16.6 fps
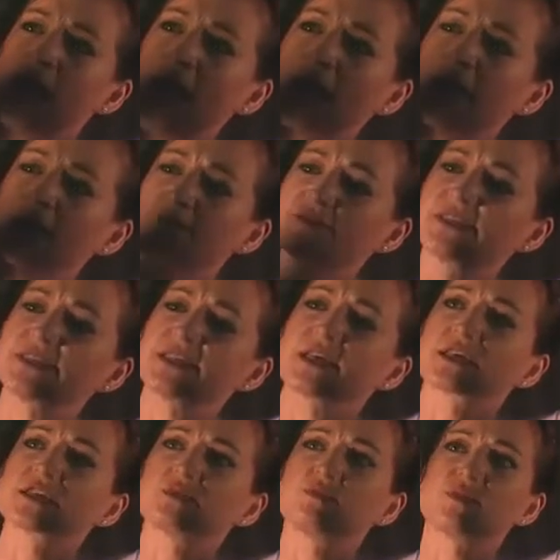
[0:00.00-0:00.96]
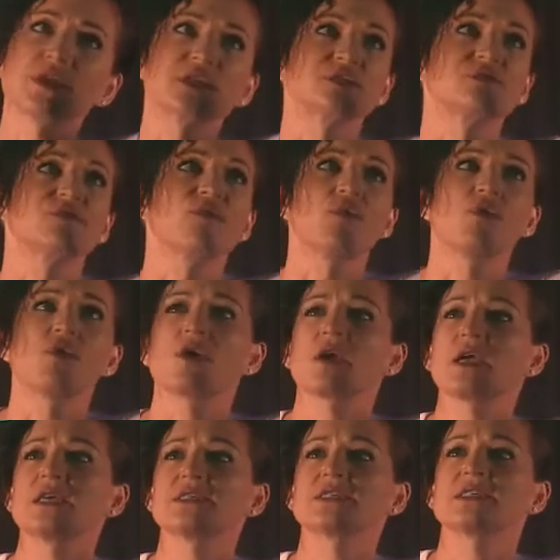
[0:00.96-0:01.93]
Negative 6 plus 4
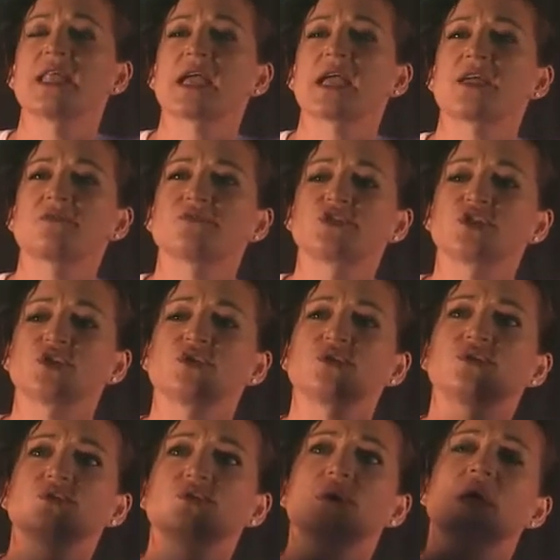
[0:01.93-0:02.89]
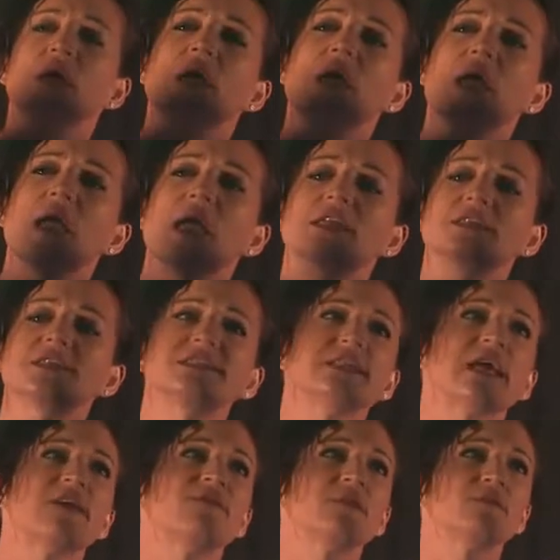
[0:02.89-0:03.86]
is a negative 2. And
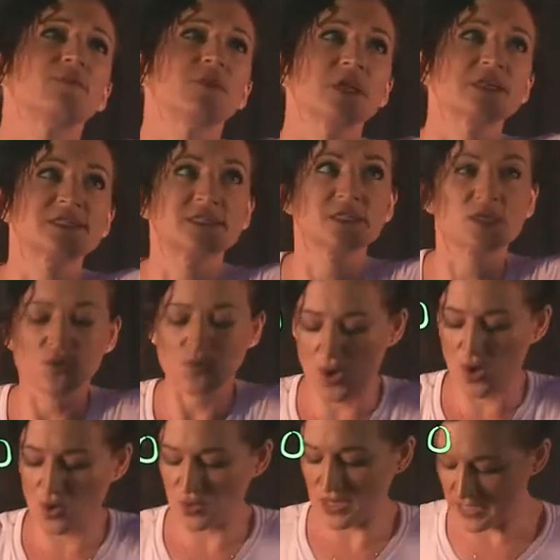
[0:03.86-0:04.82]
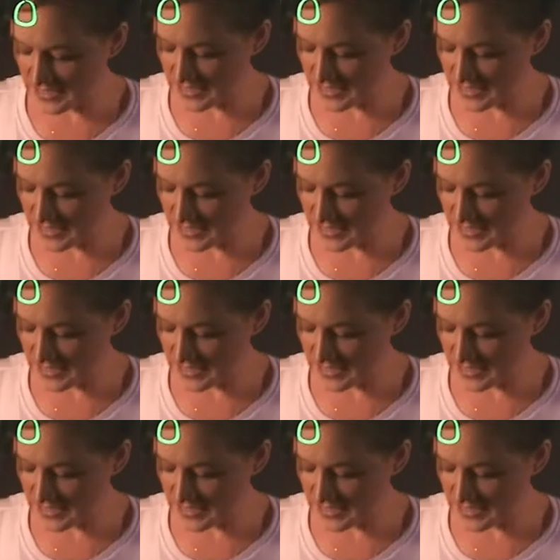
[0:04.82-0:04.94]
7 plus 0